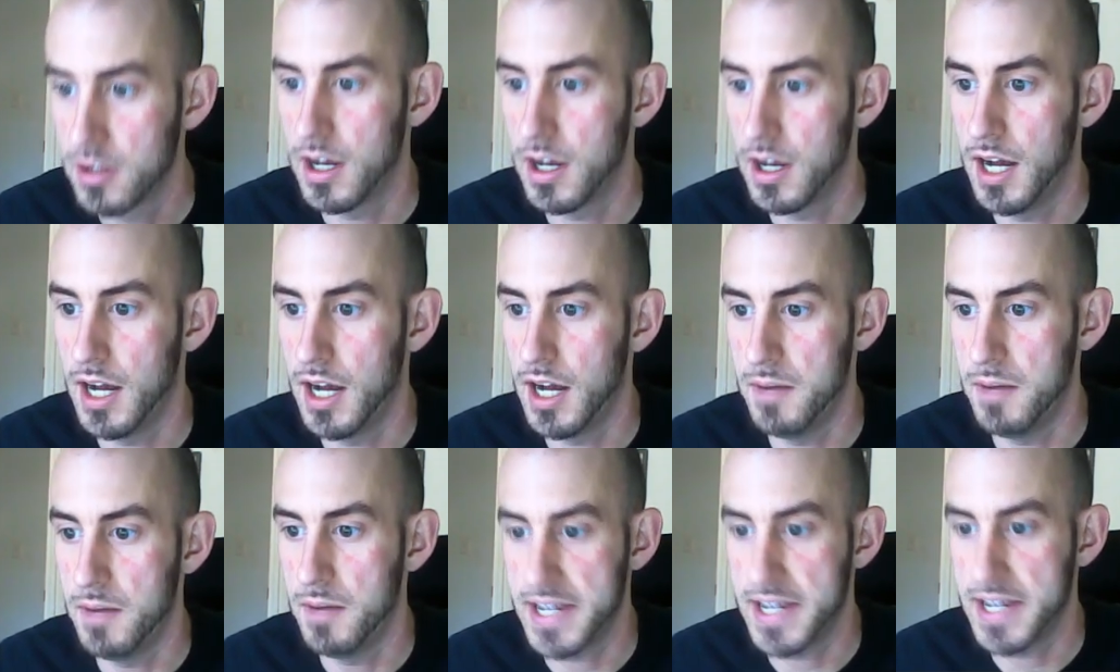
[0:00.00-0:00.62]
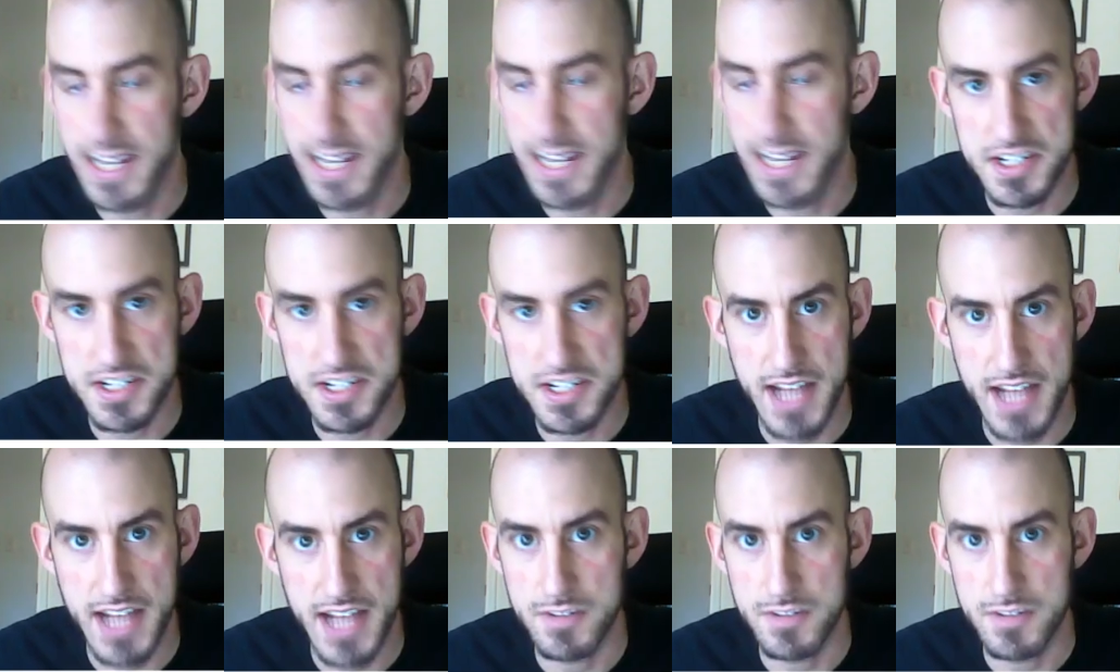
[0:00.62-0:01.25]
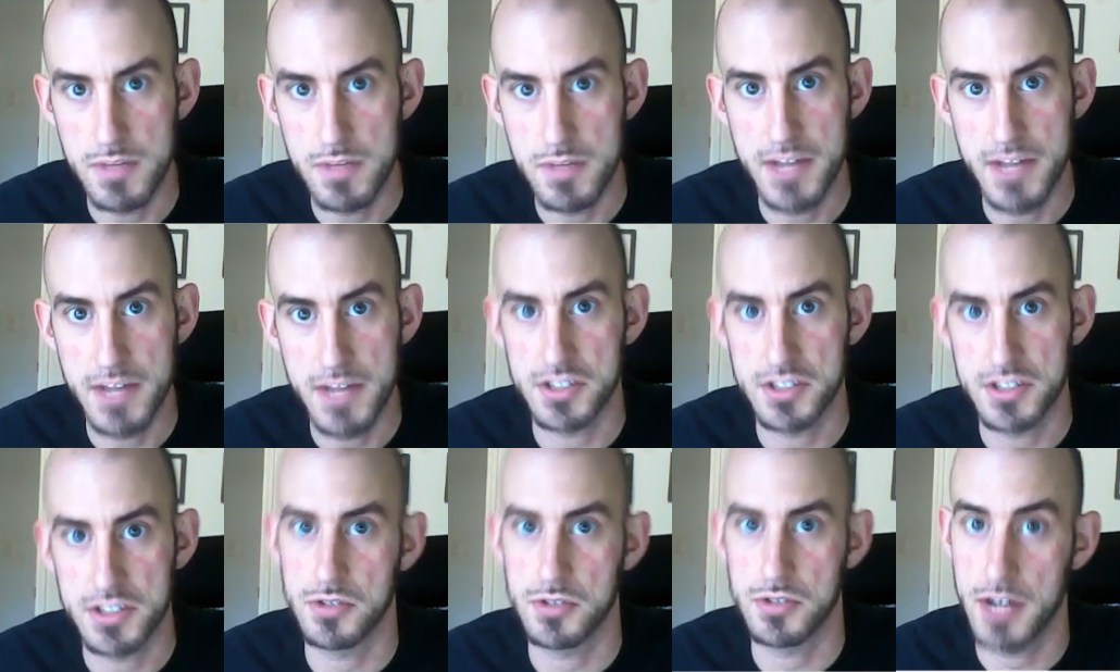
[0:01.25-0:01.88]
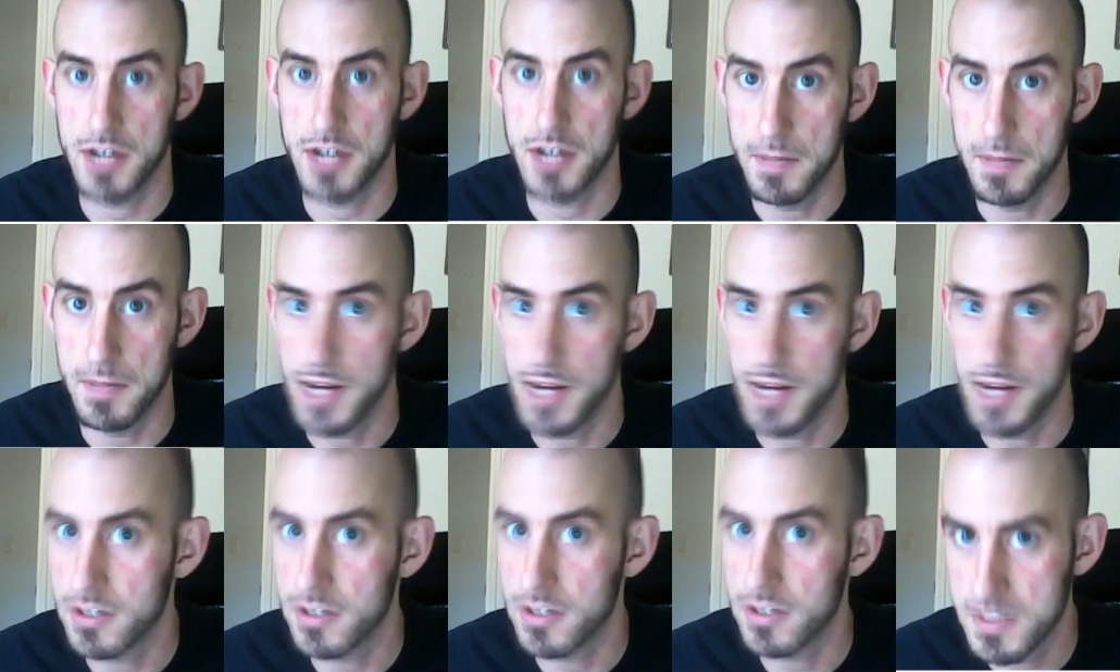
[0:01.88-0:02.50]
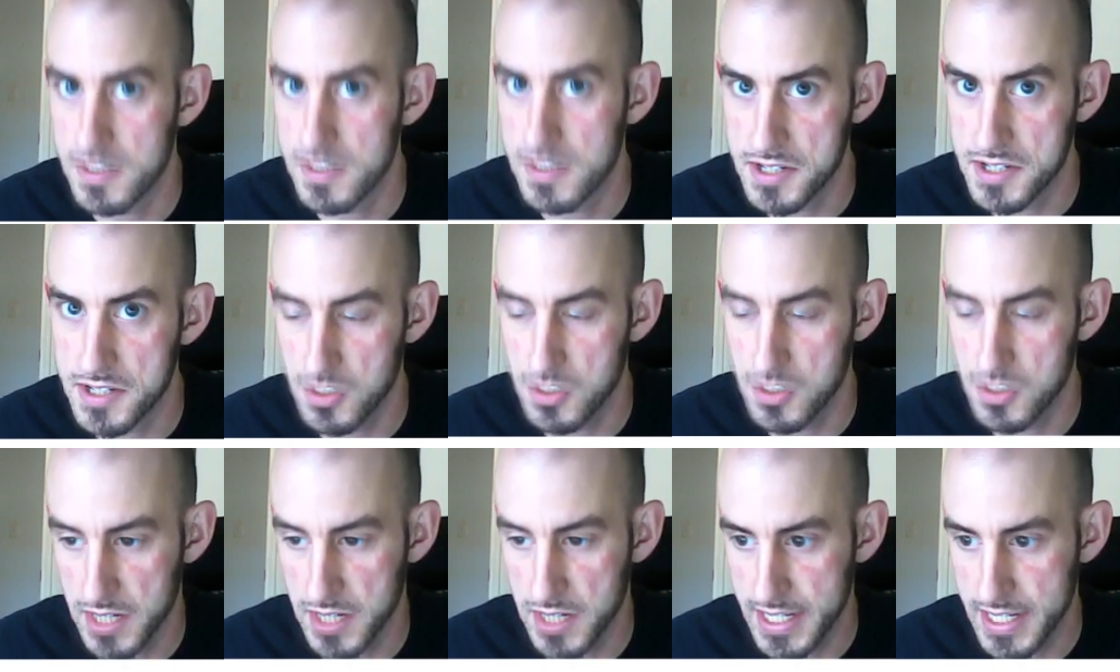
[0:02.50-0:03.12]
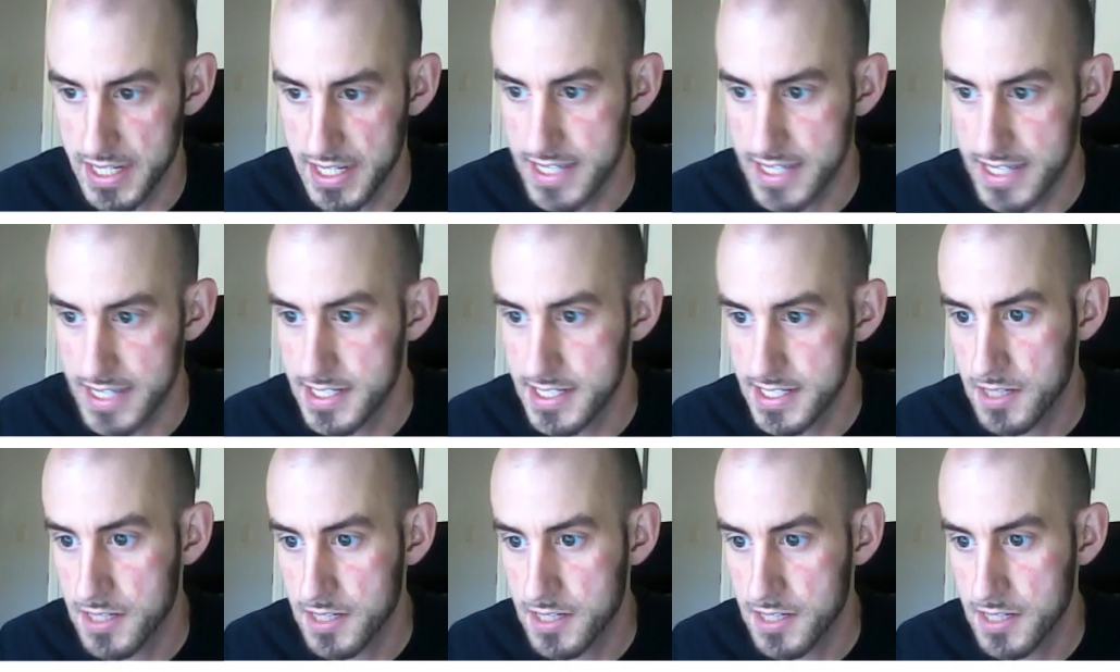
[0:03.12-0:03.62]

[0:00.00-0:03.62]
And again, it doesn't have to be a magic sword, and I'm not going to be assuming it is.